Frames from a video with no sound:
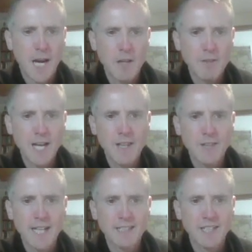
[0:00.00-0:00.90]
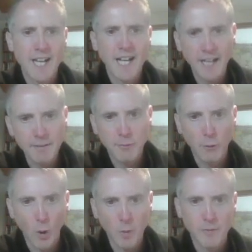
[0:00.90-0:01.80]
And then there's a
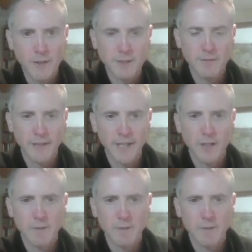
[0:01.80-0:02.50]
form for you to fill in.